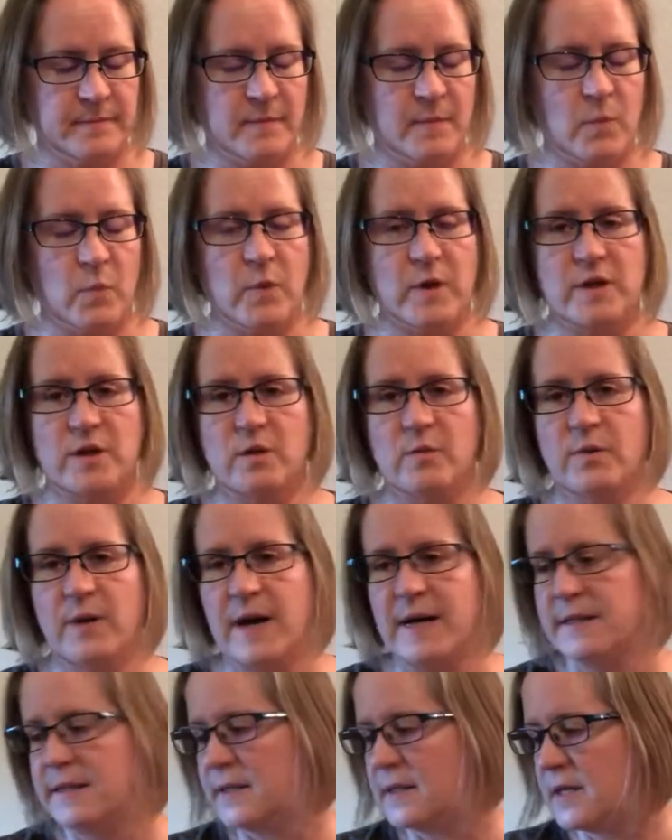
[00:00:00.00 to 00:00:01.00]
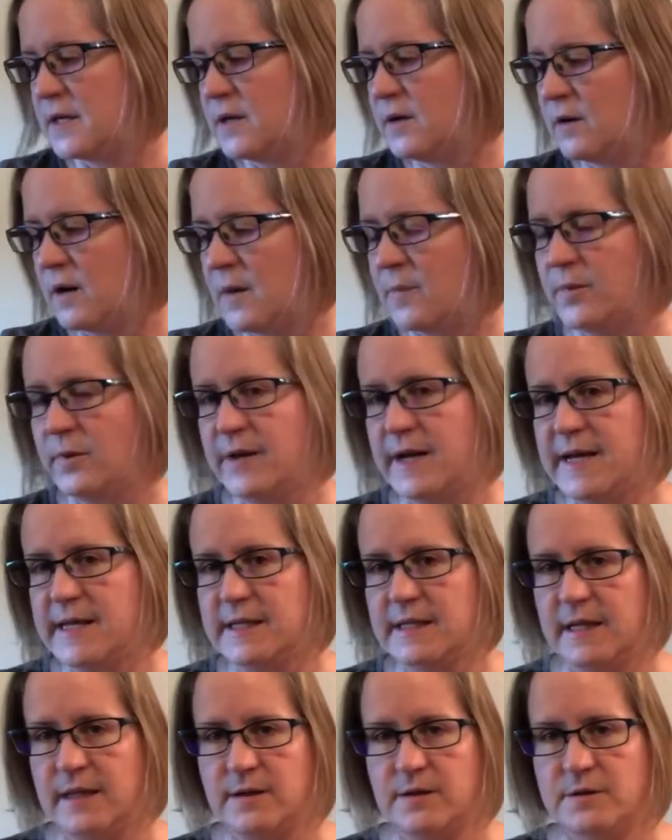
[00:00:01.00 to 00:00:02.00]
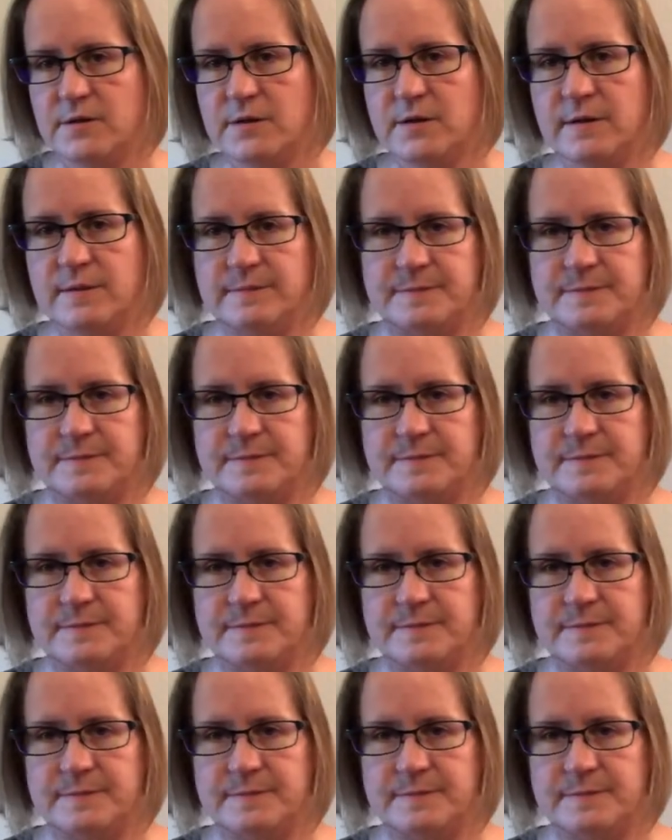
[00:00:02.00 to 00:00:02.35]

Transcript: when you're practicing your uppercase letters.